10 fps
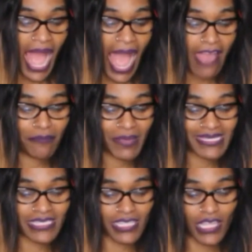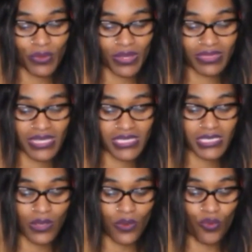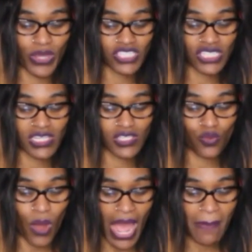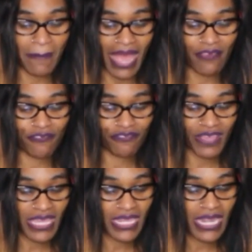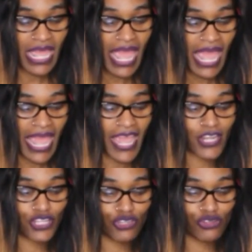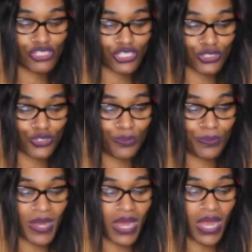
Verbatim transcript: I've been dealing with this, which is why my feed and YouTube